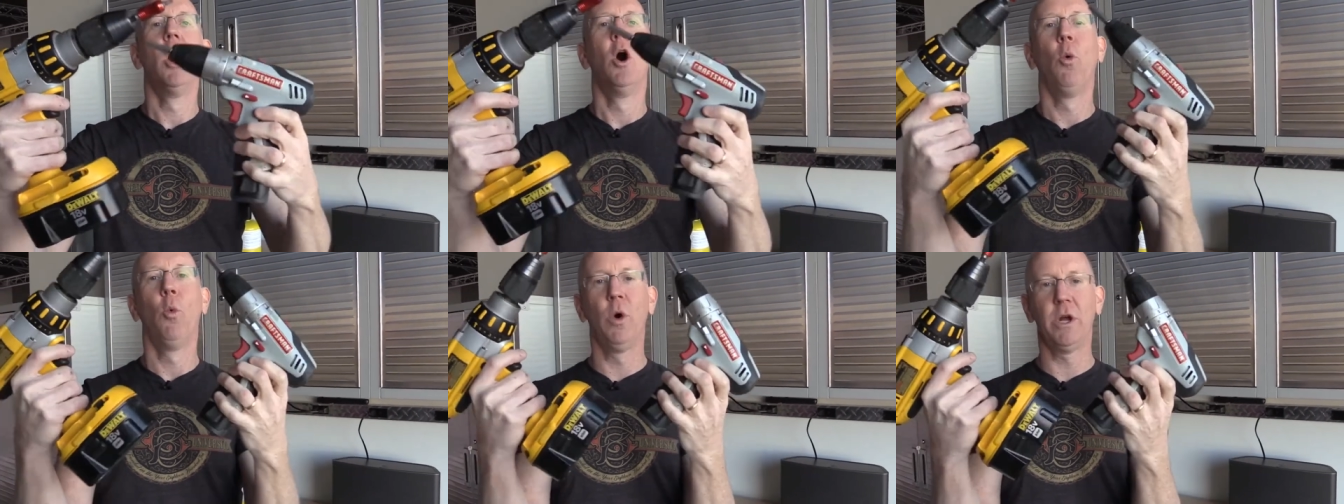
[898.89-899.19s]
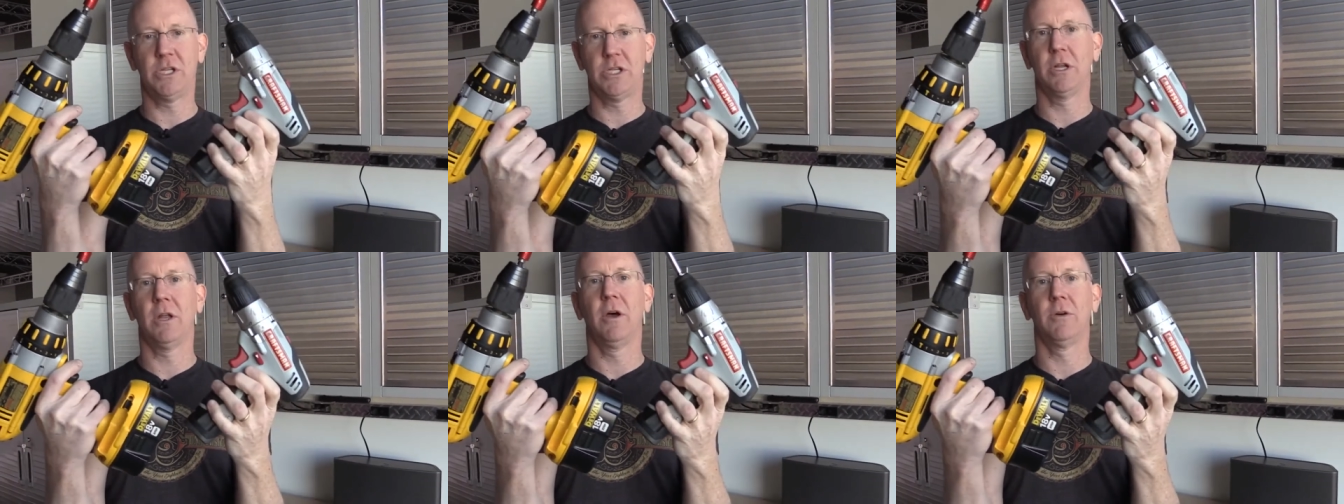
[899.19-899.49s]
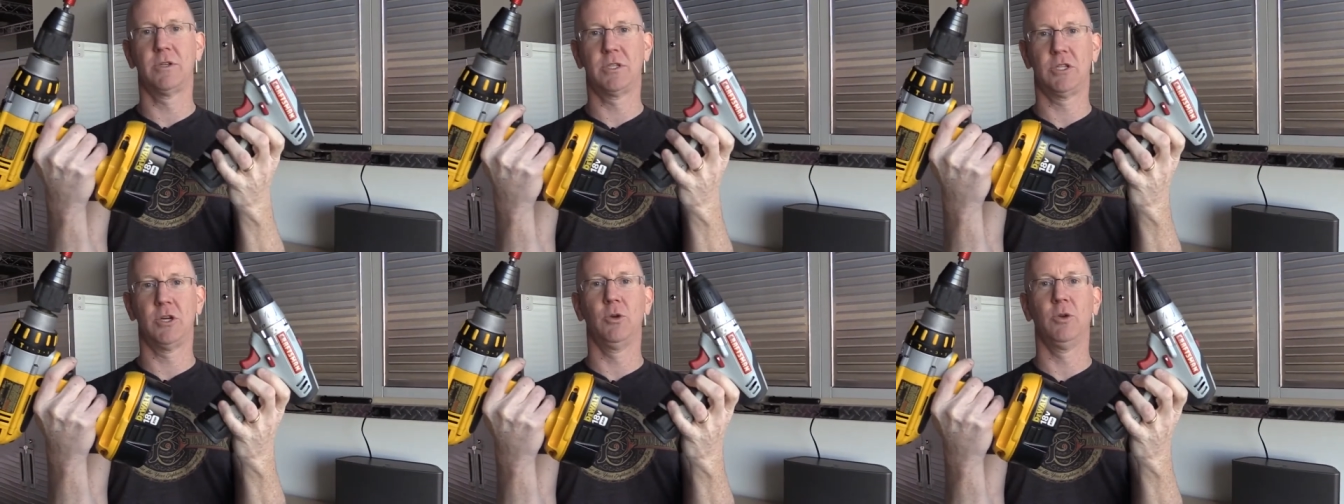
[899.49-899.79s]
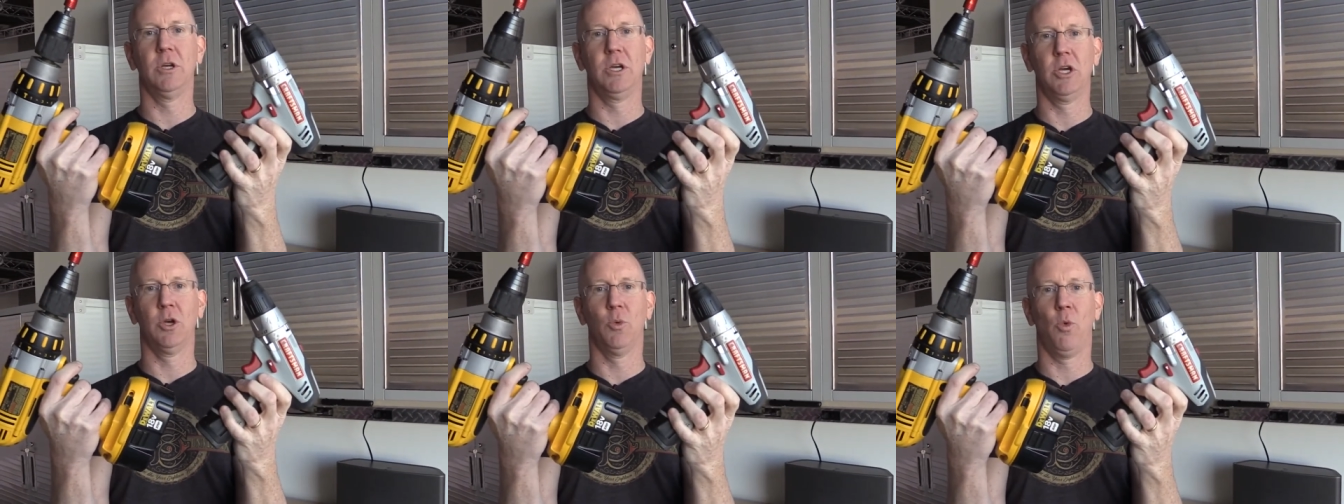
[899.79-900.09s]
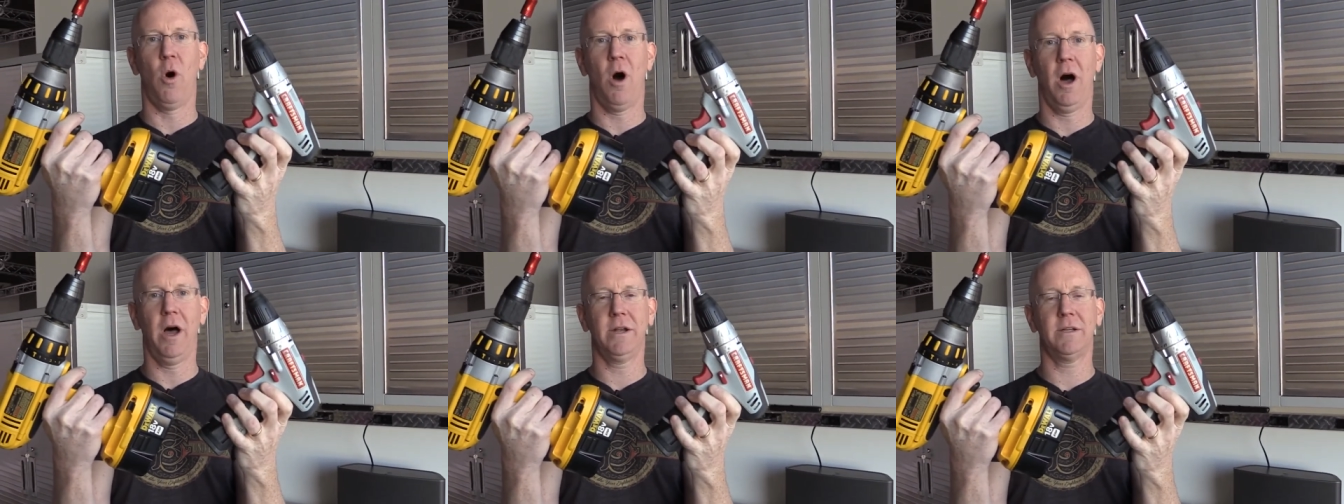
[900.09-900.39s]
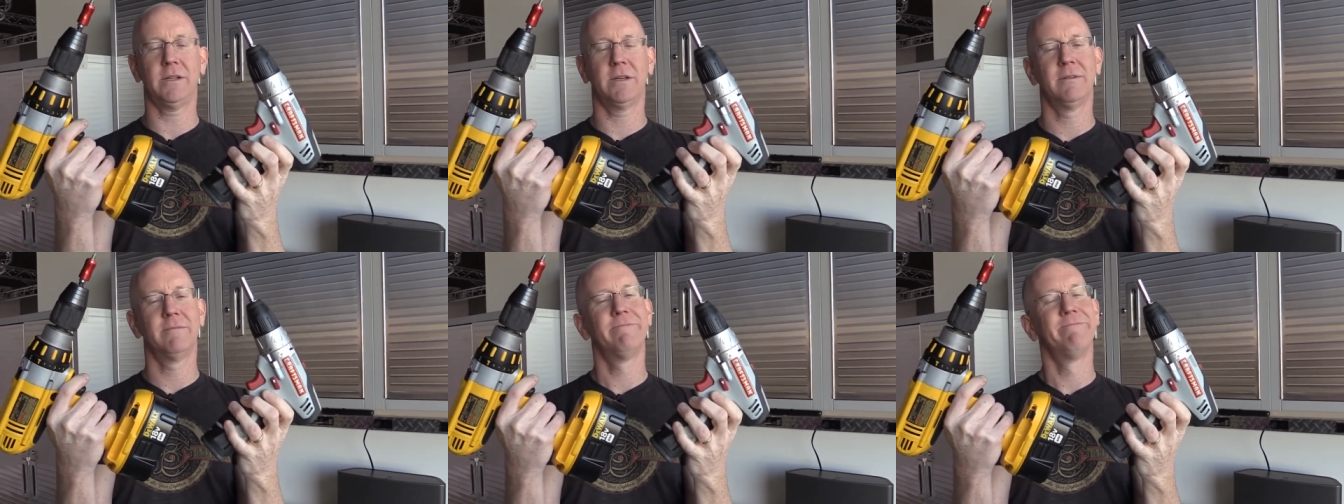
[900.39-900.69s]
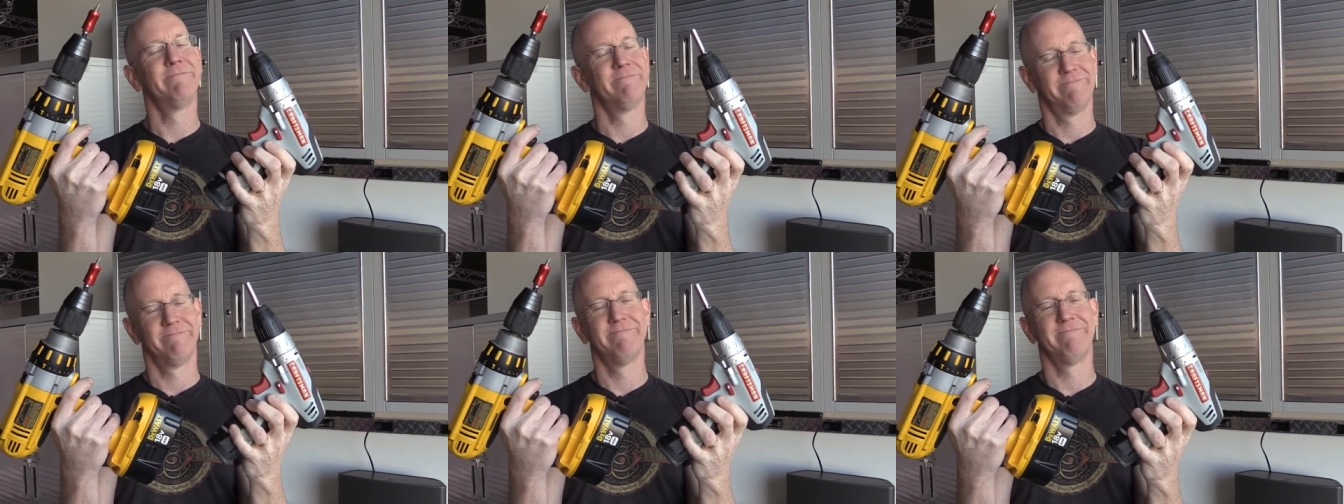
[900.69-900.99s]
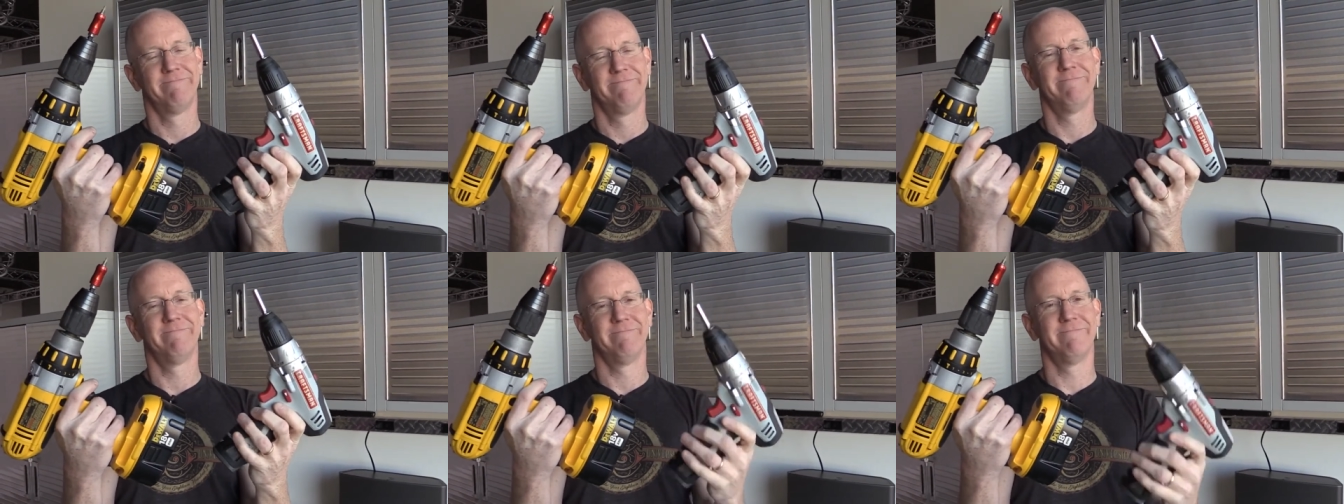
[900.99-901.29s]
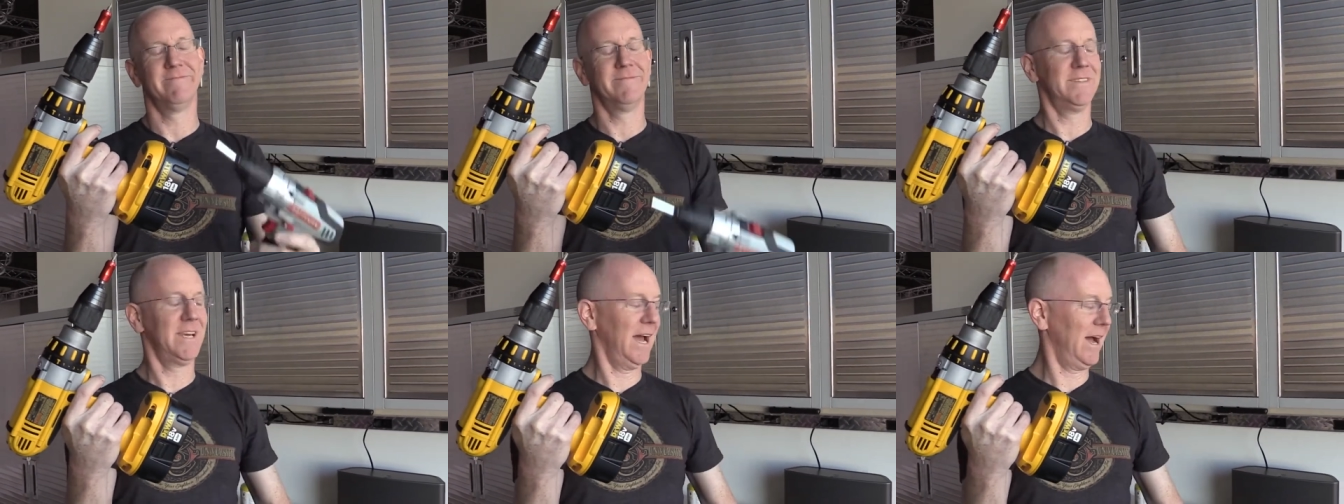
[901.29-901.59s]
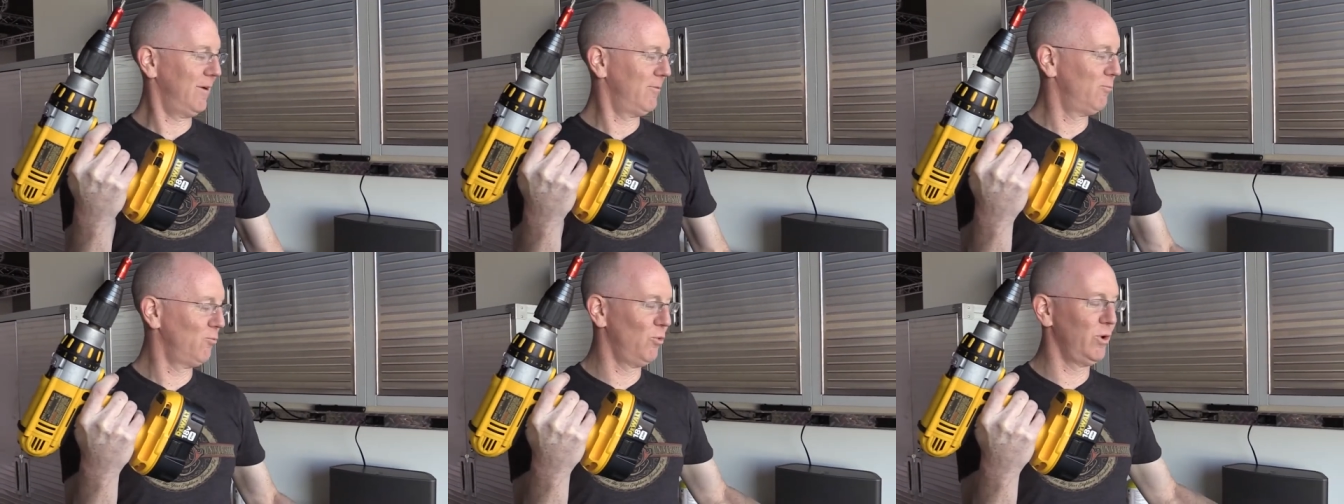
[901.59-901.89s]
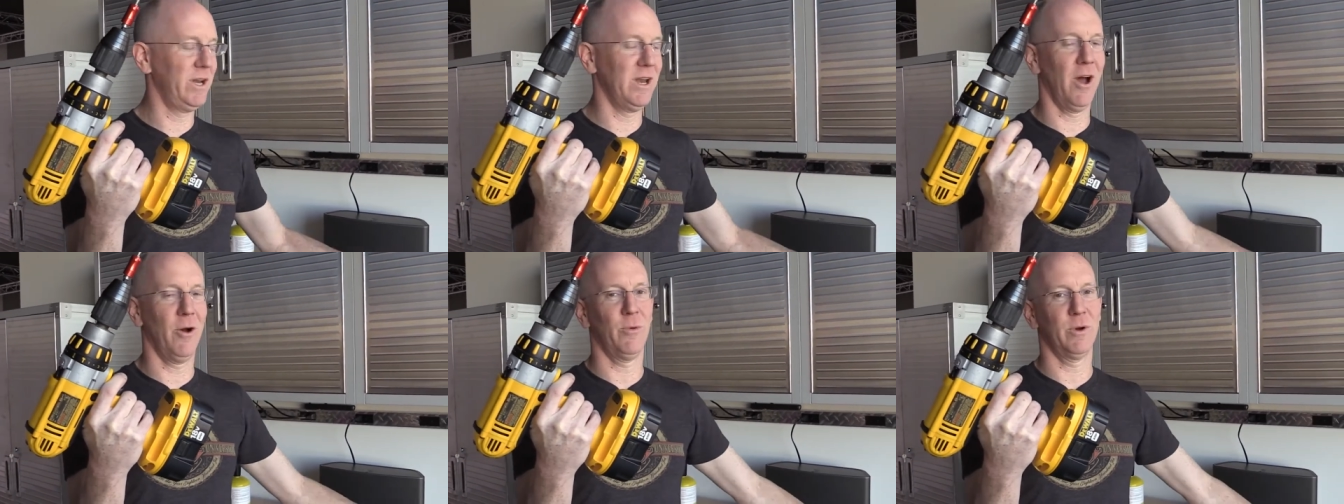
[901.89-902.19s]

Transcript: Which of those two do you want? Yeah, we know